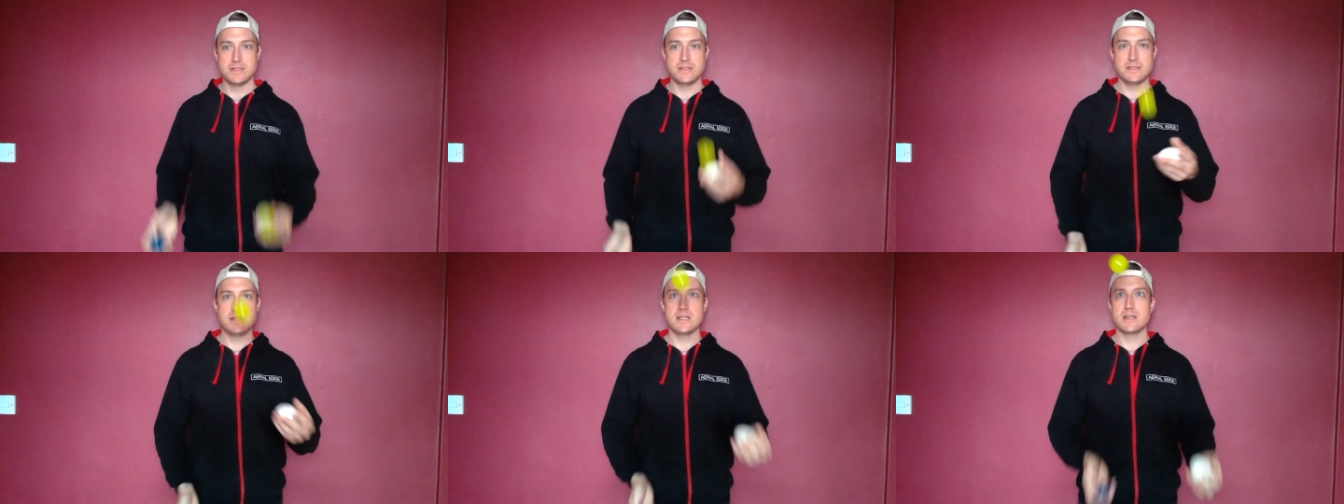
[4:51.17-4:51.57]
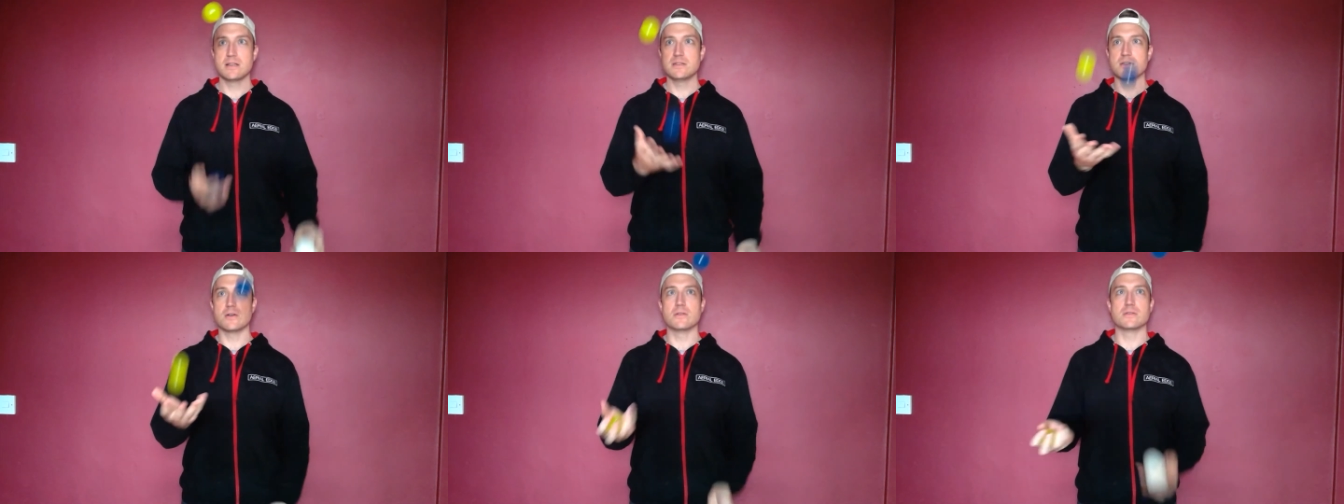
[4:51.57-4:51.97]
Ding,
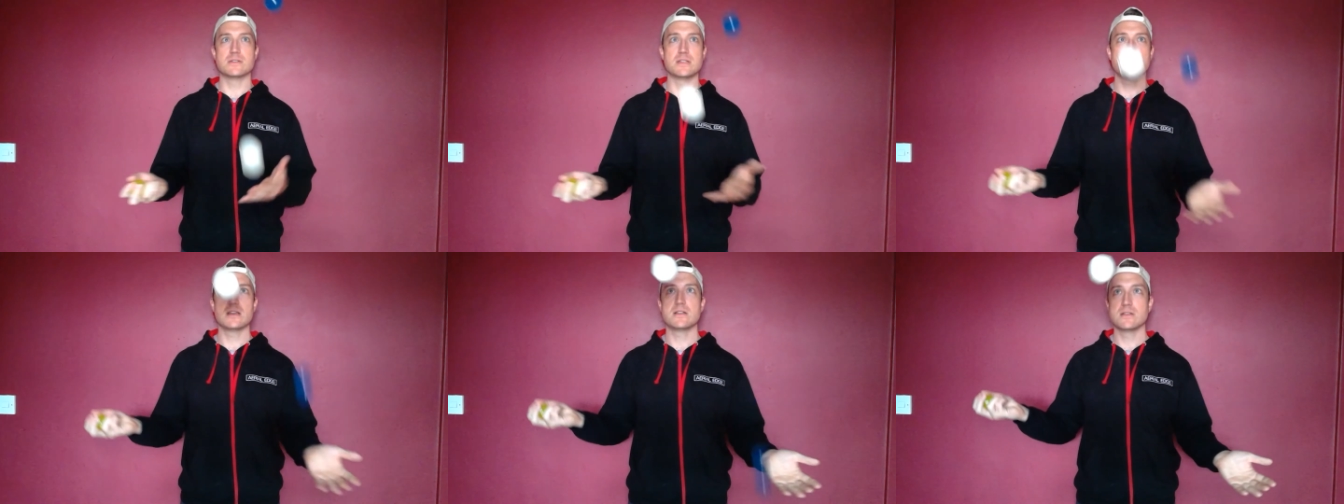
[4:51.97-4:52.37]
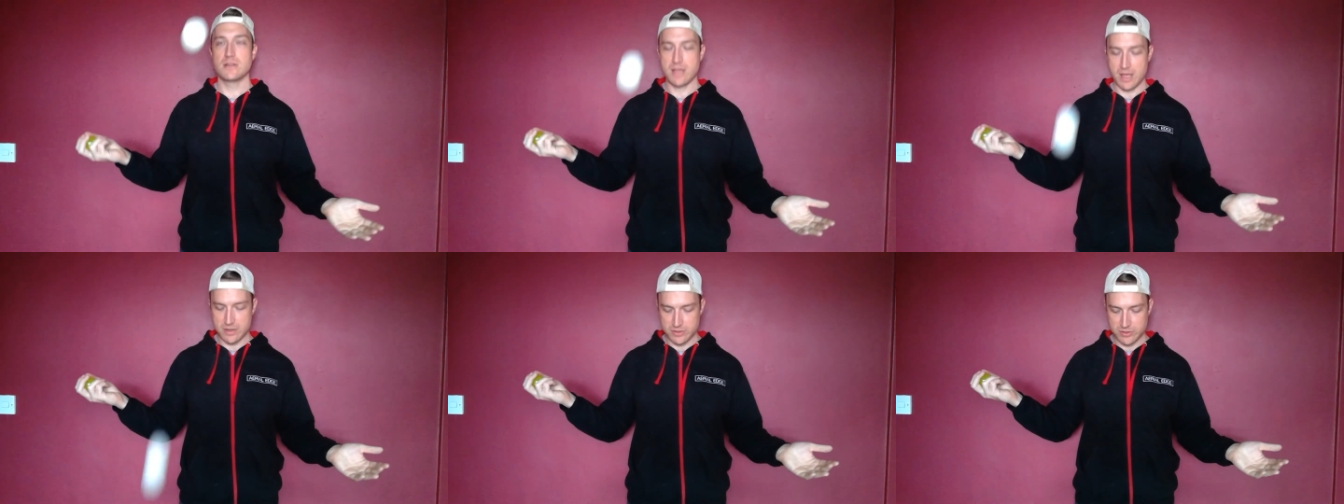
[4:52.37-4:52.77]
dong, ding,
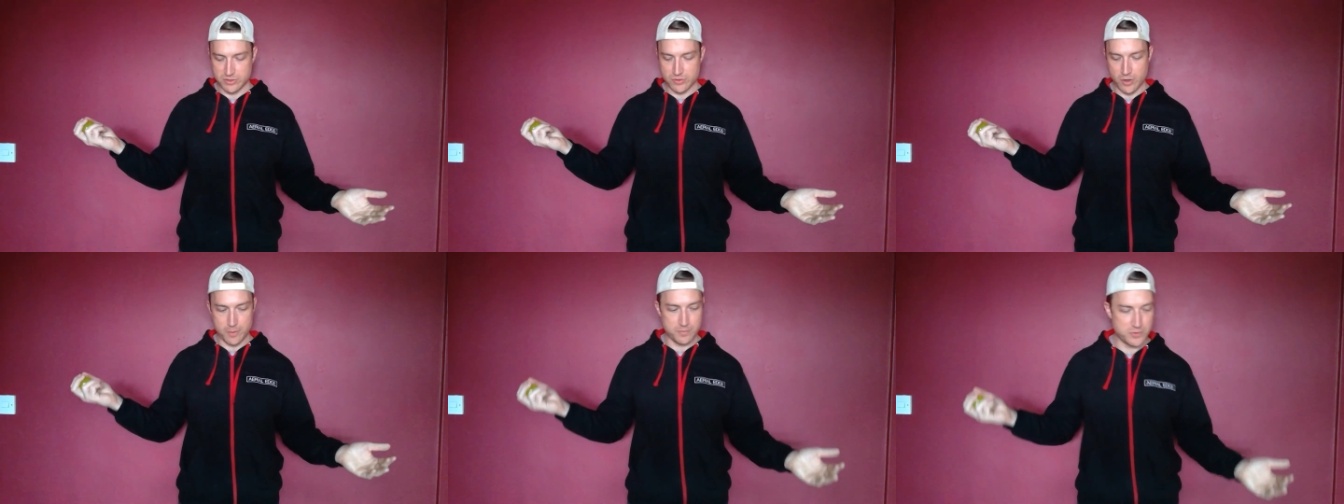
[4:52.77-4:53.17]
catch, drop,